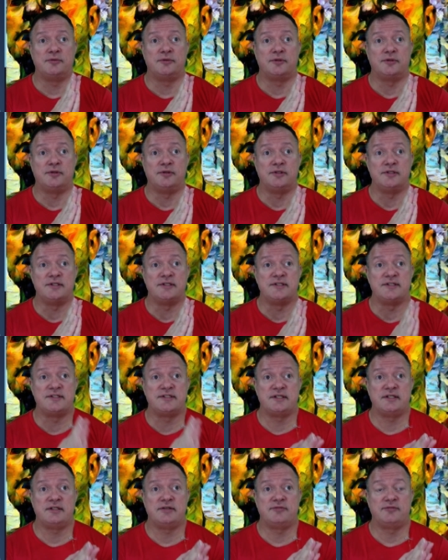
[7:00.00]
going to
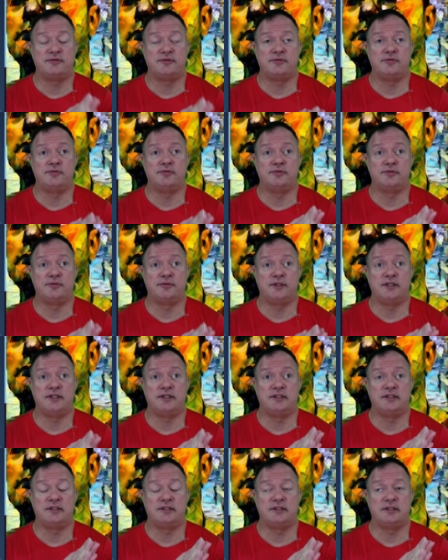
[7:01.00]
stake to
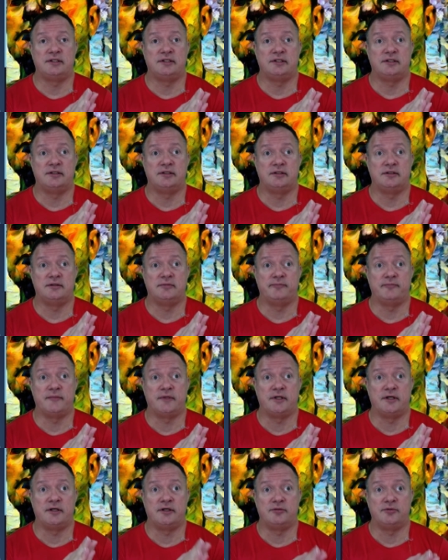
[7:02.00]
create
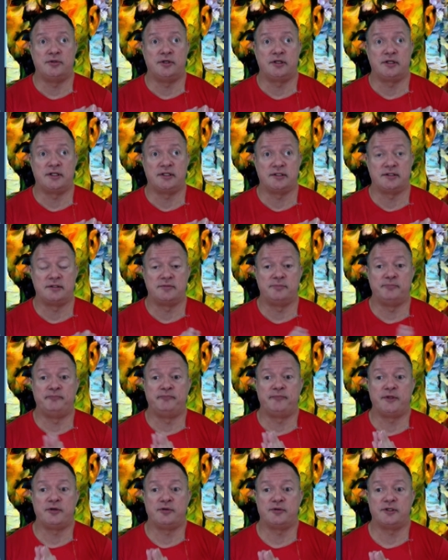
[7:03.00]
our rocket.
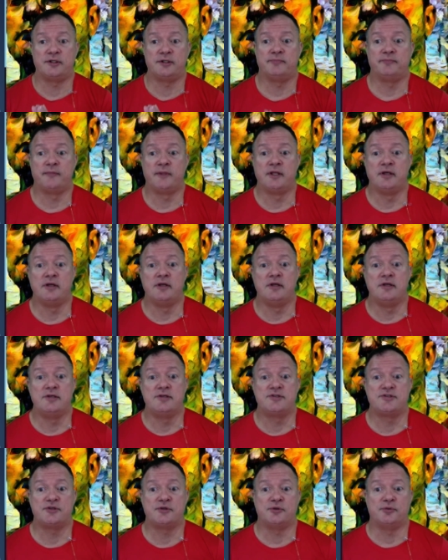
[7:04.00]
Okay,
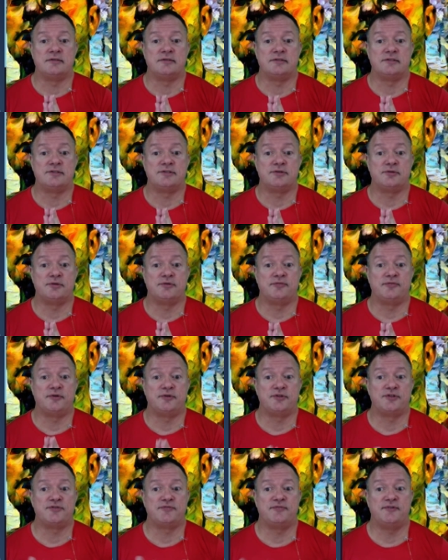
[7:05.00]
so the
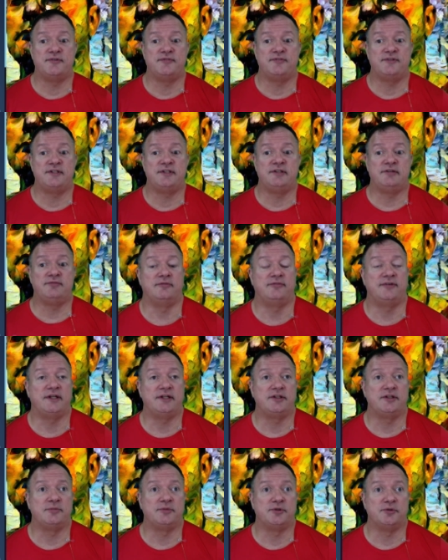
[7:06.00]
first 50
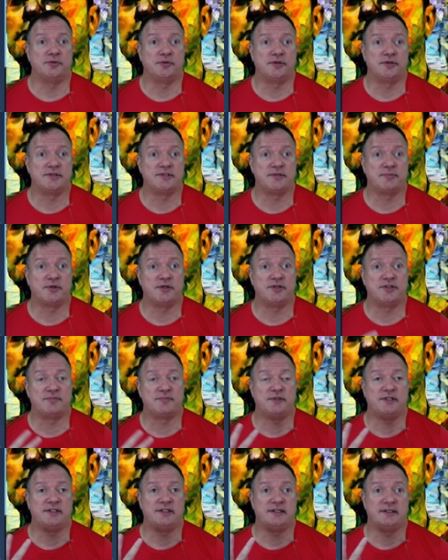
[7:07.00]
Fantom tokens I'm going to
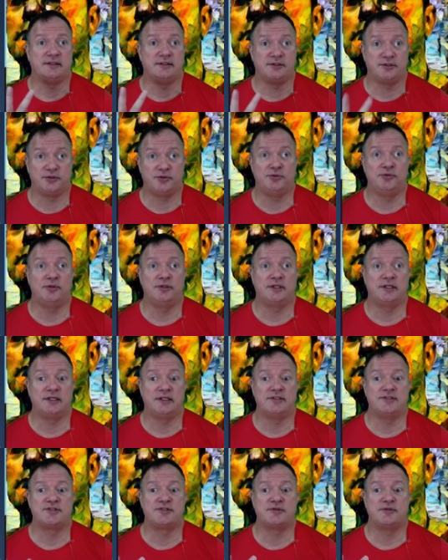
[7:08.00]
split in two
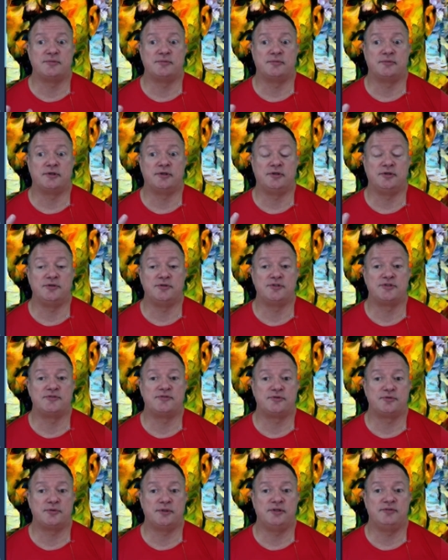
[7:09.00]
again, so I'm going to use
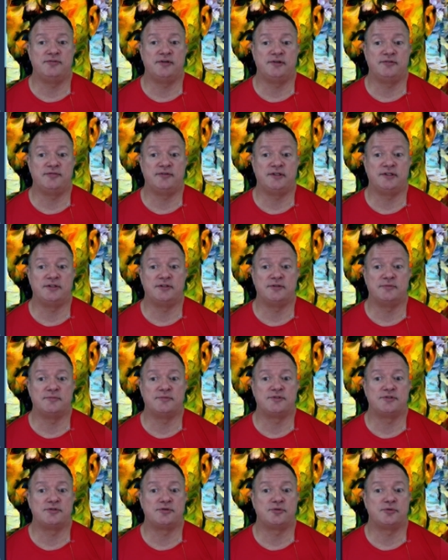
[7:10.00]
25 Fantoms
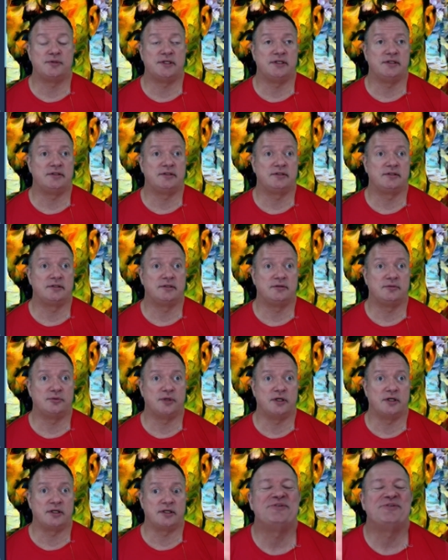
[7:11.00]
to create
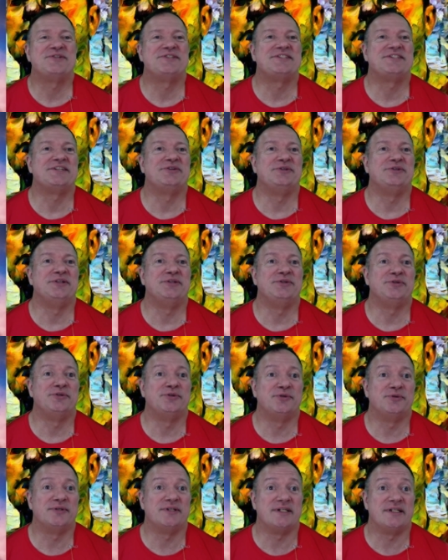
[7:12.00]
rocket. First thing you need to
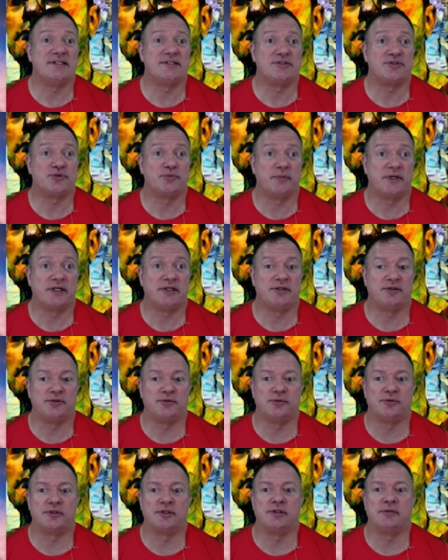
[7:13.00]
do is to buy the
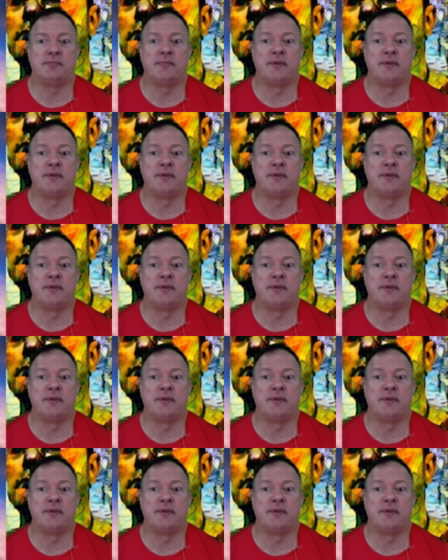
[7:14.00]
token.